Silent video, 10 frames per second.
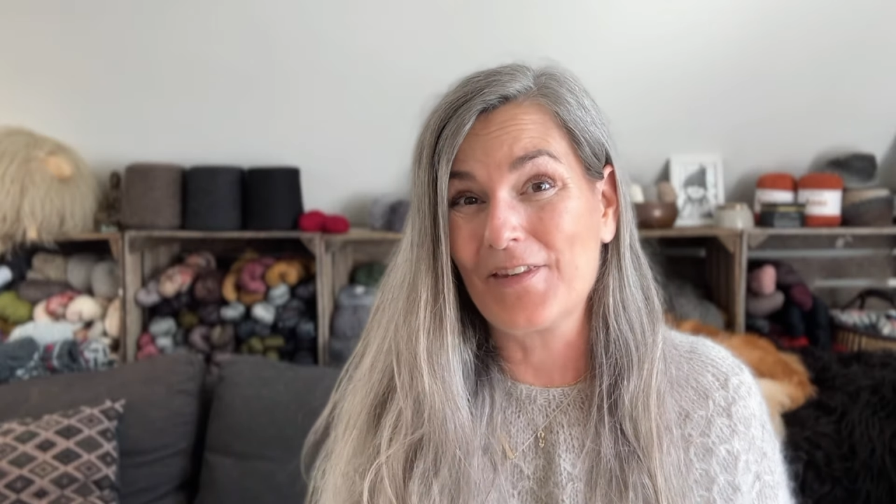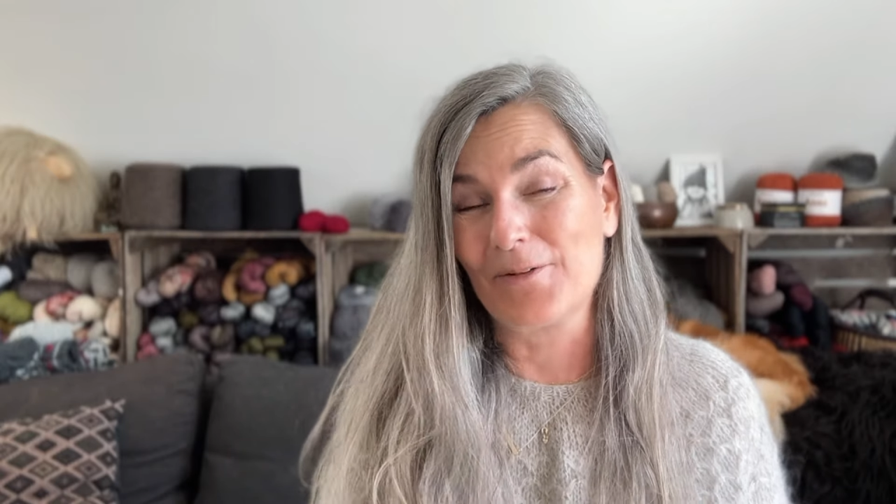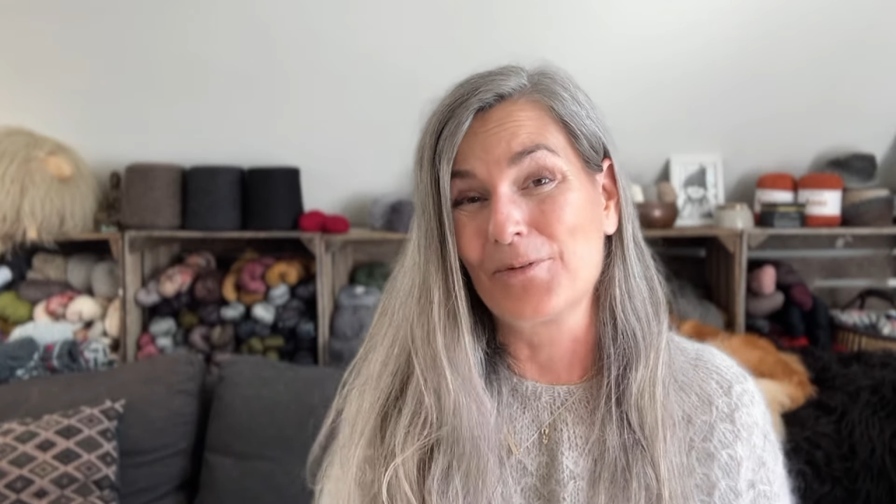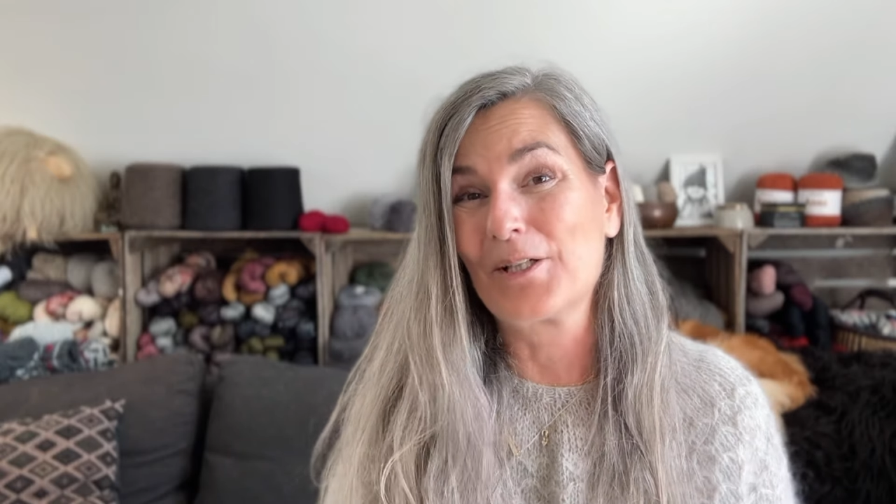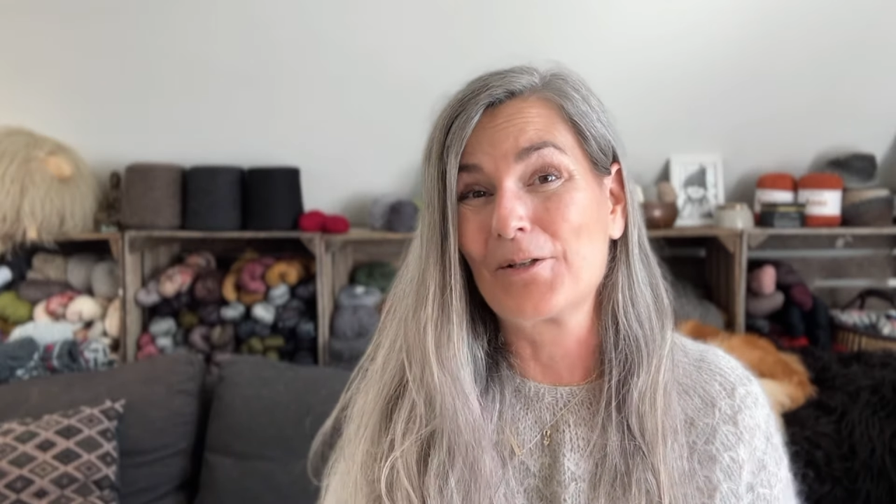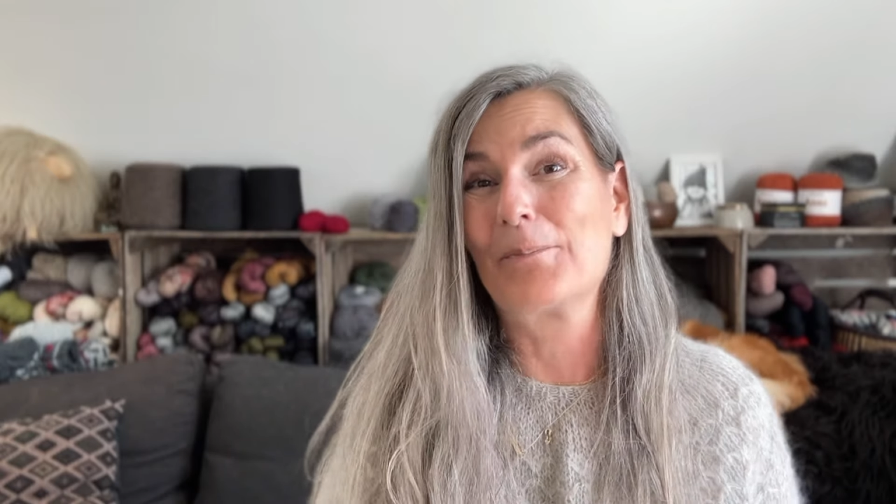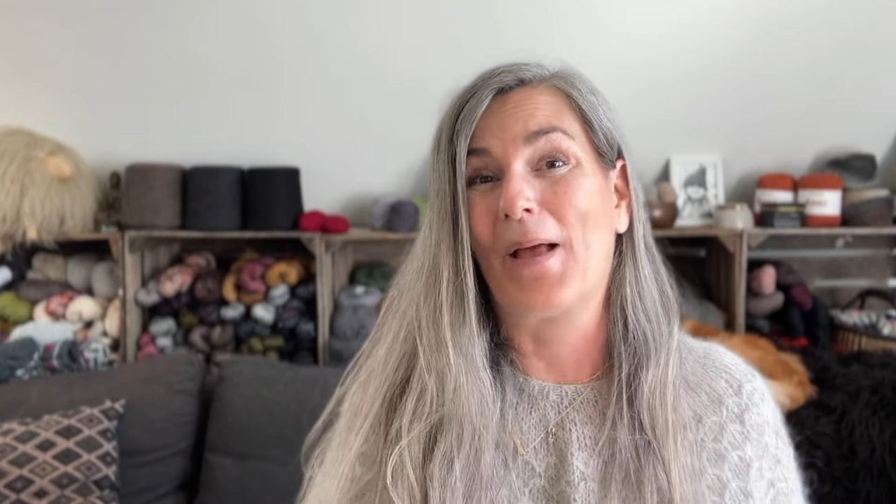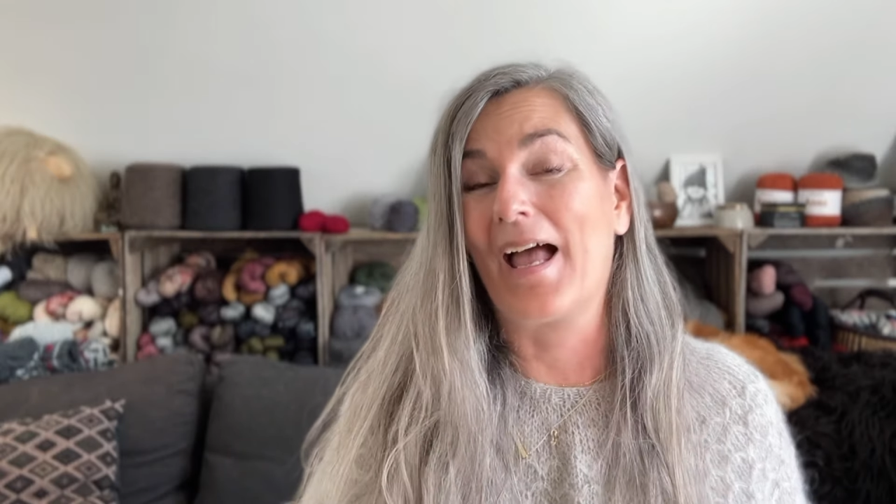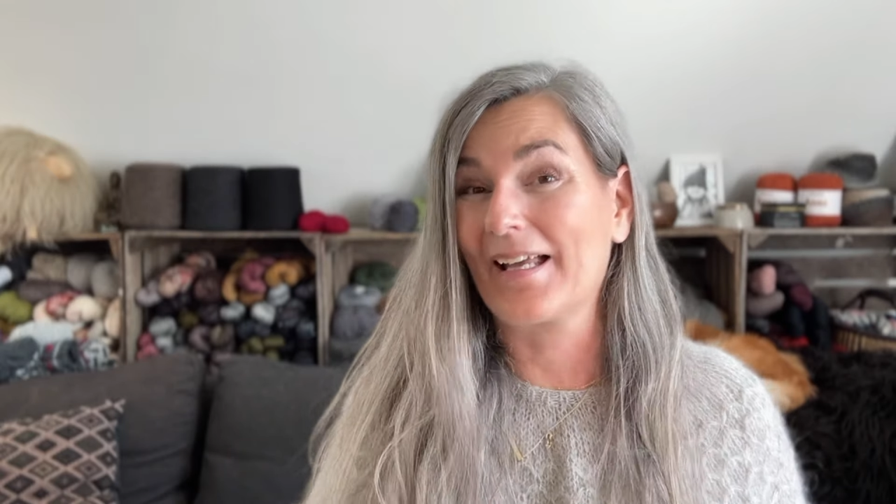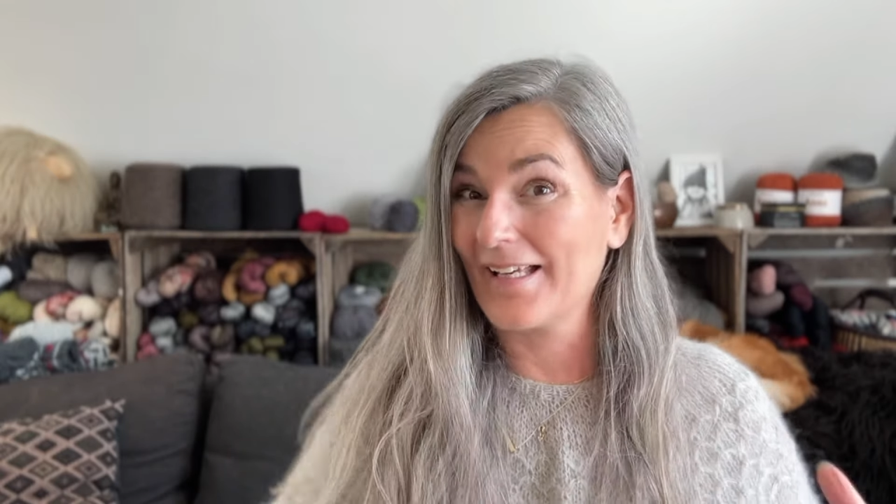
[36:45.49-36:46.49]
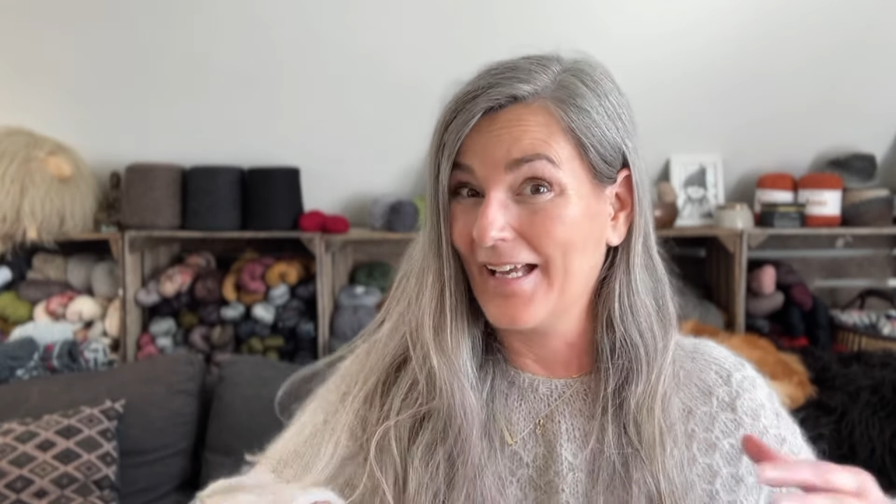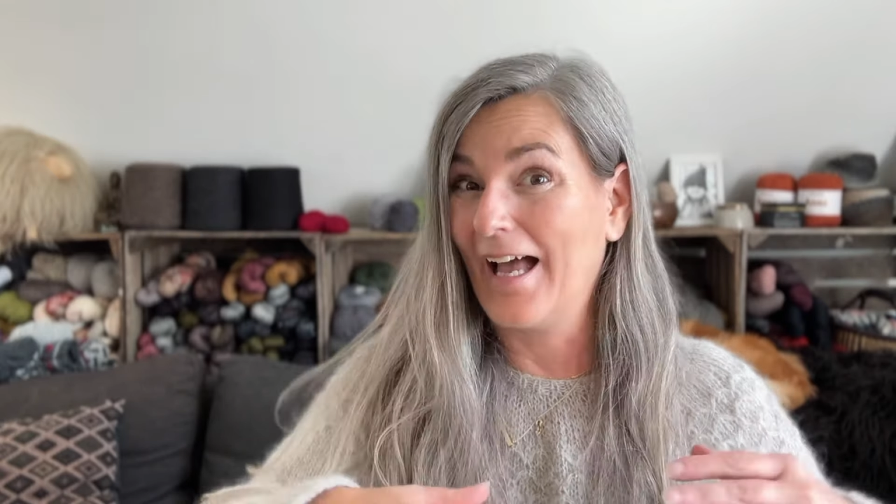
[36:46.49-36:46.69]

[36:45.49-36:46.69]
that we could pack